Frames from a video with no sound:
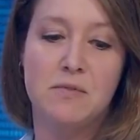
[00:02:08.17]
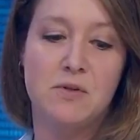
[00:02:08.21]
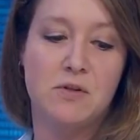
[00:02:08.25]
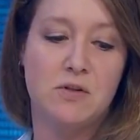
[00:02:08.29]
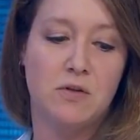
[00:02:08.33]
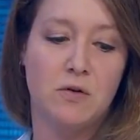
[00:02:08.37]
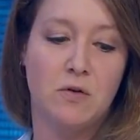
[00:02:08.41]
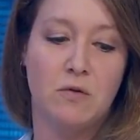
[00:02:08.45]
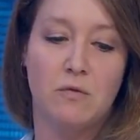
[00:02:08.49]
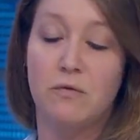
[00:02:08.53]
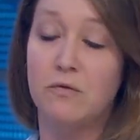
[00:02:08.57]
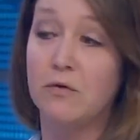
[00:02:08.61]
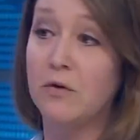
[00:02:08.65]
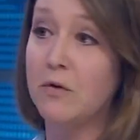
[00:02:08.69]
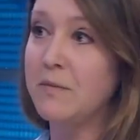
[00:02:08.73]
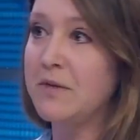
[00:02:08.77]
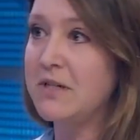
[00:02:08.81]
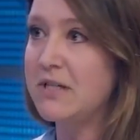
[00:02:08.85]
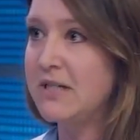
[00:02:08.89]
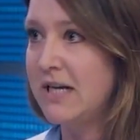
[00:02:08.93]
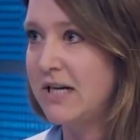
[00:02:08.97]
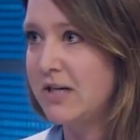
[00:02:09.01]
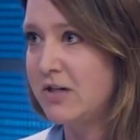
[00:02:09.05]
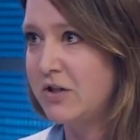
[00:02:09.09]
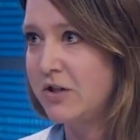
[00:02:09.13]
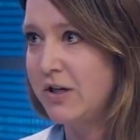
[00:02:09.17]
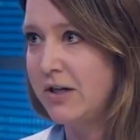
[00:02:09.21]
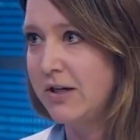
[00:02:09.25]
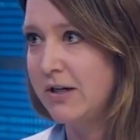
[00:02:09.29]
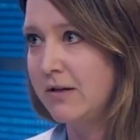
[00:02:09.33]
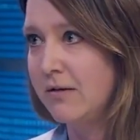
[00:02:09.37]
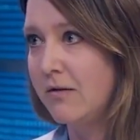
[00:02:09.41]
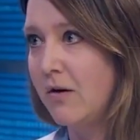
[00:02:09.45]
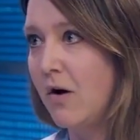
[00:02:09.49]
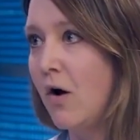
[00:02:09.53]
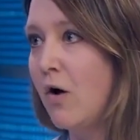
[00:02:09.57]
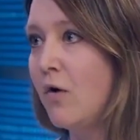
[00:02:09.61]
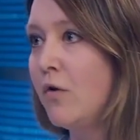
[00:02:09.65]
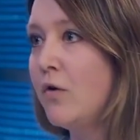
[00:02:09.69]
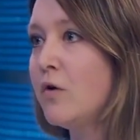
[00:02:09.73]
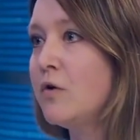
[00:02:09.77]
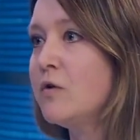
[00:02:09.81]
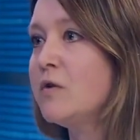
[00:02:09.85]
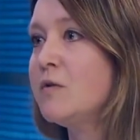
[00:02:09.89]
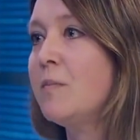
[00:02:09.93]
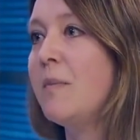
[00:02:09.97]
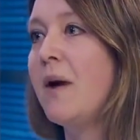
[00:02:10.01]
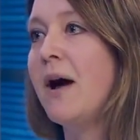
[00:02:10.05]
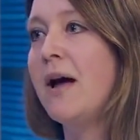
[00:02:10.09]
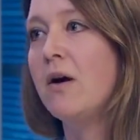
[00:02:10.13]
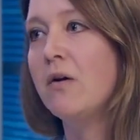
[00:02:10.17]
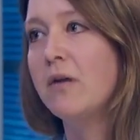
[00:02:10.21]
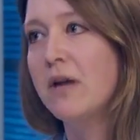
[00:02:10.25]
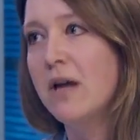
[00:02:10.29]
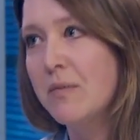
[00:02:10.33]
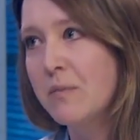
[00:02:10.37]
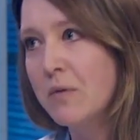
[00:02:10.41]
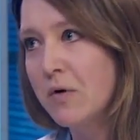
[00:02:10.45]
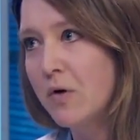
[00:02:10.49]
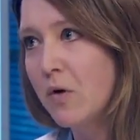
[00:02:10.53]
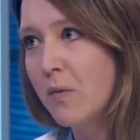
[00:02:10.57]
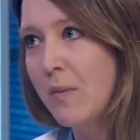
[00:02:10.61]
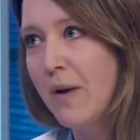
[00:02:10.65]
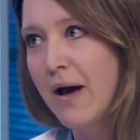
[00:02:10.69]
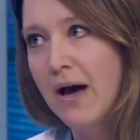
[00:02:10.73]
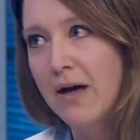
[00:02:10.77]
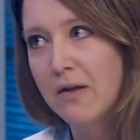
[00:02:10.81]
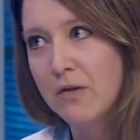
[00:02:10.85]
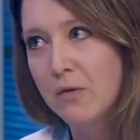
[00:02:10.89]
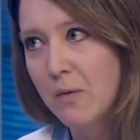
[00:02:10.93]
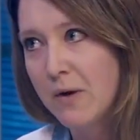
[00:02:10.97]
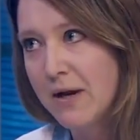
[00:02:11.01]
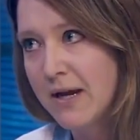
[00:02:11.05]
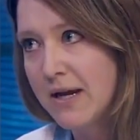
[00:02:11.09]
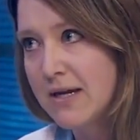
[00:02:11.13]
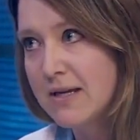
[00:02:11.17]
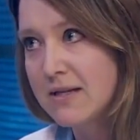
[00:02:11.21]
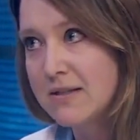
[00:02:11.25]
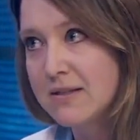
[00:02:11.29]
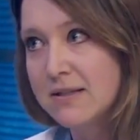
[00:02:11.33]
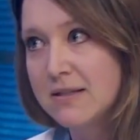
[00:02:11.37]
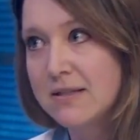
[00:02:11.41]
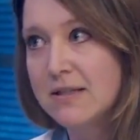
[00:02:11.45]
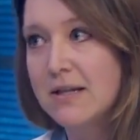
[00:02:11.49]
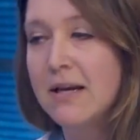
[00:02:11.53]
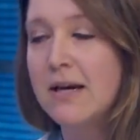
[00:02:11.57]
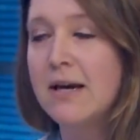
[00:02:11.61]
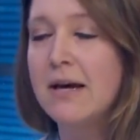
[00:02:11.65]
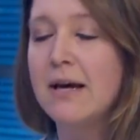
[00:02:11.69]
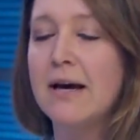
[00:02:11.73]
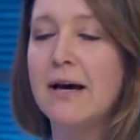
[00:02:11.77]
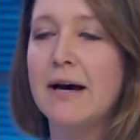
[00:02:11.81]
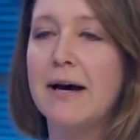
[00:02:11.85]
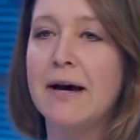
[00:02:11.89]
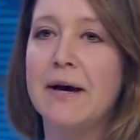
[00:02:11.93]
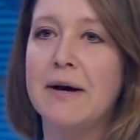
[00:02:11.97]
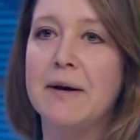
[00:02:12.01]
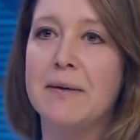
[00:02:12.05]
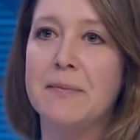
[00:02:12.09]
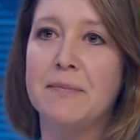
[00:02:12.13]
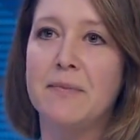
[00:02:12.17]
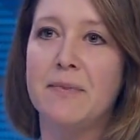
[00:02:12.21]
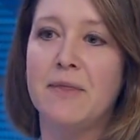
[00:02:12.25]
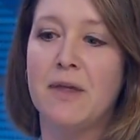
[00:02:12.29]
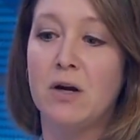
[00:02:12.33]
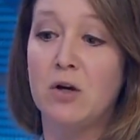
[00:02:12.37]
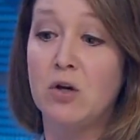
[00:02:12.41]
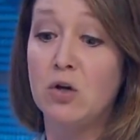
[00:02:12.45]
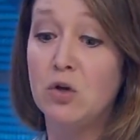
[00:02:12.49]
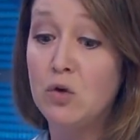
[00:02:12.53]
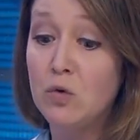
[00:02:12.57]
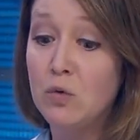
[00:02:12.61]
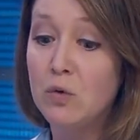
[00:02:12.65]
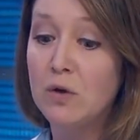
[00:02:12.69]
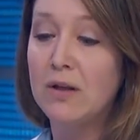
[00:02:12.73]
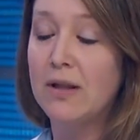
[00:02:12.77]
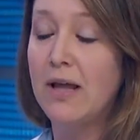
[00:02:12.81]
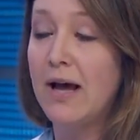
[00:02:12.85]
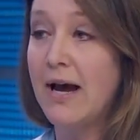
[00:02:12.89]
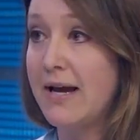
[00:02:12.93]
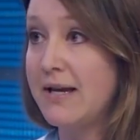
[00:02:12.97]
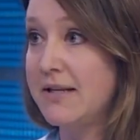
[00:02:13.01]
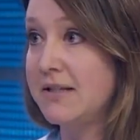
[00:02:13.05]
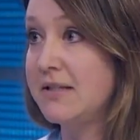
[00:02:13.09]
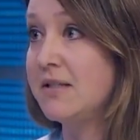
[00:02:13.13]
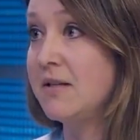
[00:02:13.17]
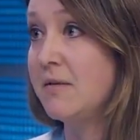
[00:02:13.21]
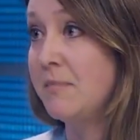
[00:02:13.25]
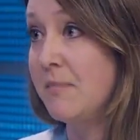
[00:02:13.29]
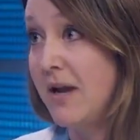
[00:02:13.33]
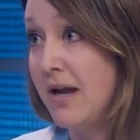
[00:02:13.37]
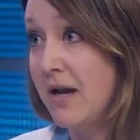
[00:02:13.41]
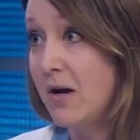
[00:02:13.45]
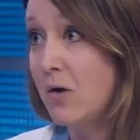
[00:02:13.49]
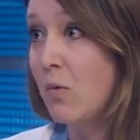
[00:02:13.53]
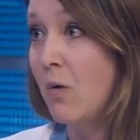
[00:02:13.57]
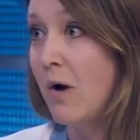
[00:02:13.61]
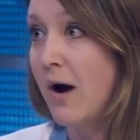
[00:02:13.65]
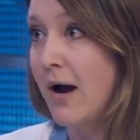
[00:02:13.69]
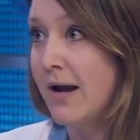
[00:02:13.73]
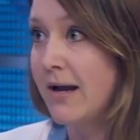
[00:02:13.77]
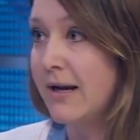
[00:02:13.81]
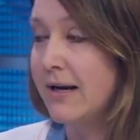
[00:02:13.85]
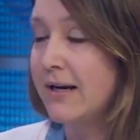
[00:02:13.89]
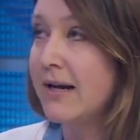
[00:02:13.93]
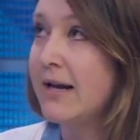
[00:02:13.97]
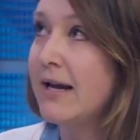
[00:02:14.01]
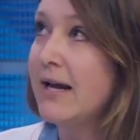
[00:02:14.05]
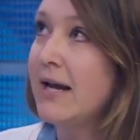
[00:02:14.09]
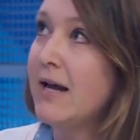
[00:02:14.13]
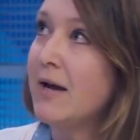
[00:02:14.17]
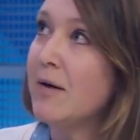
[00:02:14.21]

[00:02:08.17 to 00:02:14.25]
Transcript: So fermentation, all those biochemical pathways that are utilized to make wine.